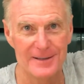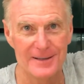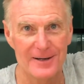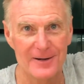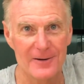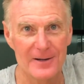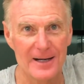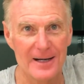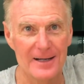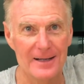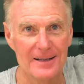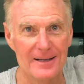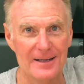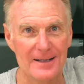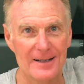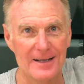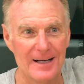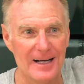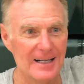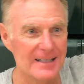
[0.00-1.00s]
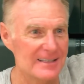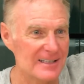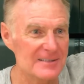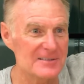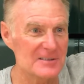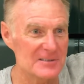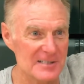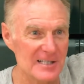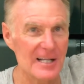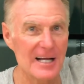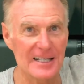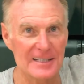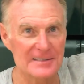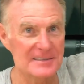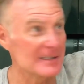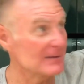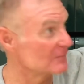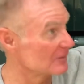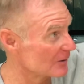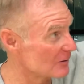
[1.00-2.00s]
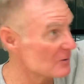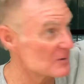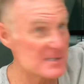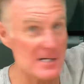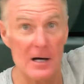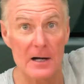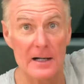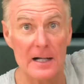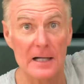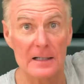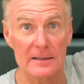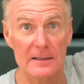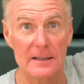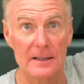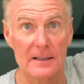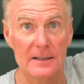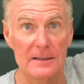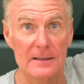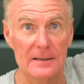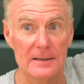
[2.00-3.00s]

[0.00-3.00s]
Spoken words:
Okay? And because there's a lot of stuff that goes on out there.